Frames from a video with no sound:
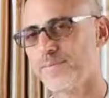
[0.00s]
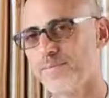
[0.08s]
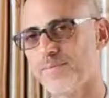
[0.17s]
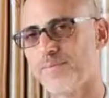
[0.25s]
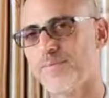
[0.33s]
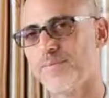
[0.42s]

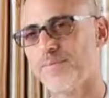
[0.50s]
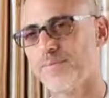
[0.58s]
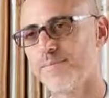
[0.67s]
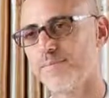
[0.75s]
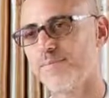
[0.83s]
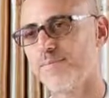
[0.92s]

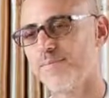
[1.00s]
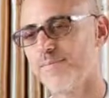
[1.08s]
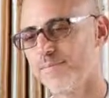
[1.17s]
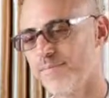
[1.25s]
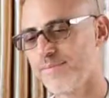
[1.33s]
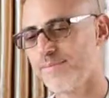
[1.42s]

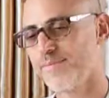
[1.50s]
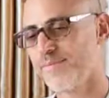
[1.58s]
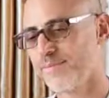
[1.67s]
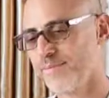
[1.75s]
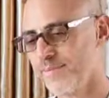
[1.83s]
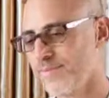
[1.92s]

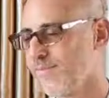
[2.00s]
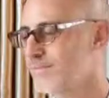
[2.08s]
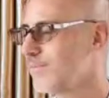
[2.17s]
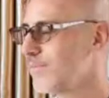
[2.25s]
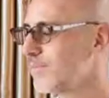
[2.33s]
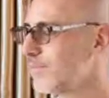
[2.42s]

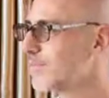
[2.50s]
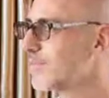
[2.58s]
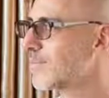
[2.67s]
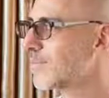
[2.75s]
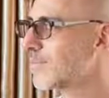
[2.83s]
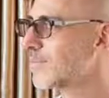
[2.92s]

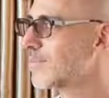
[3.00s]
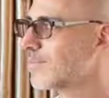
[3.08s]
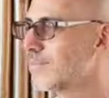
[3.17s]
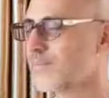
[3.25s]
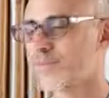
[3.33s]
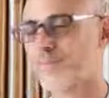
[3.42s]

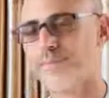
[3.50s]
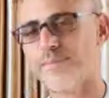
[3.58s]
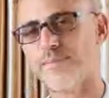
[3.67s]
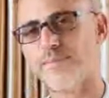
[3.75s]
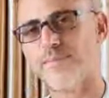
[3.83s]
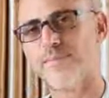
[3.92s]

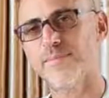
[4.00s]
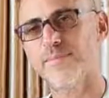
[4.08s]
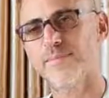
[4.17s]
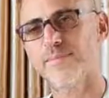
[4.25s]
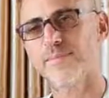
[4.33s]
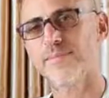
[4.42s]

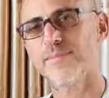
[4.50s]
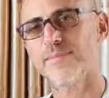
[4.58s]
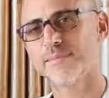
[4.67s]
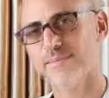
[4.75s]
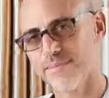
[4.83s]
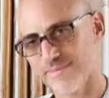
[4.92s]
[no speech]